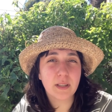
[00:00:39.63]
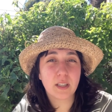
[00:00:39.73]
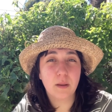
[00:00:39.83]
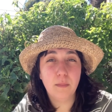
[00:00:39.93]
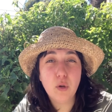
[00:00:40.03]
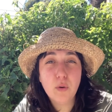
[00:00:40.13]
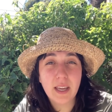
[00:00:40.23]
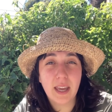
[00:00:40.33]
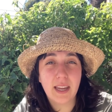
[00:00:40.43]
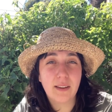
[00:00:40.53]
us
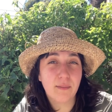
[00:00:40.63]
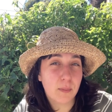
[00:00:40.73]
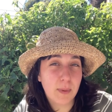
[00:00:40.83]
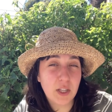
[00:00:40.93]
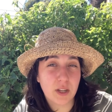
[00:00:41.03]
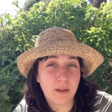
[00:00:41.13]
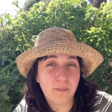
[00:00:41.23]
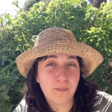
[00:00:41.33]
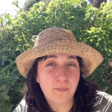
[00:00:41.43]
communicate information.